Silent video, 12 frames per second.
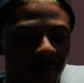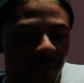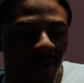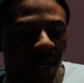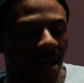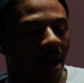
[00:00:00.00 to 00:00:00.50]
people
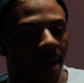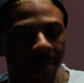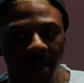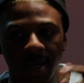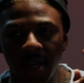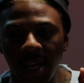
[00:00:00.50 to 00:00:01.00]
get caught up
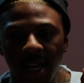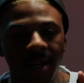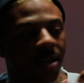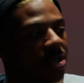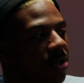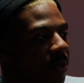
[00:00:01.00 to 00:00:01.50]
in the
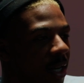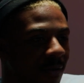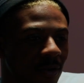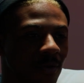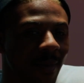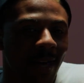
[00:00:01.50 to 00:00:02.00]
industry. If
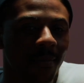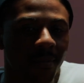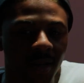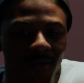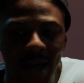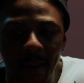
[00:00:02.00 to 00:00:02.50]
you
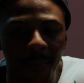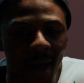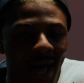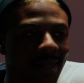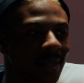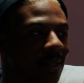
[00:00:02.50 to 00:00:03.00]
got
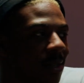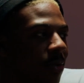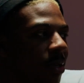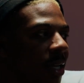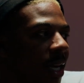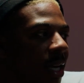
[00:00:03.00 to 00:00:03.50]
boxes, you
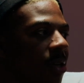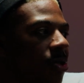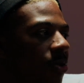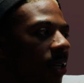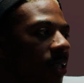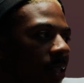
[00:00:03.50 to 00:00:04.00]
in the
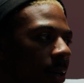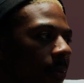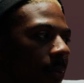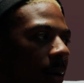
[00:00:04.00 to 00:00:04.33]
industry of something.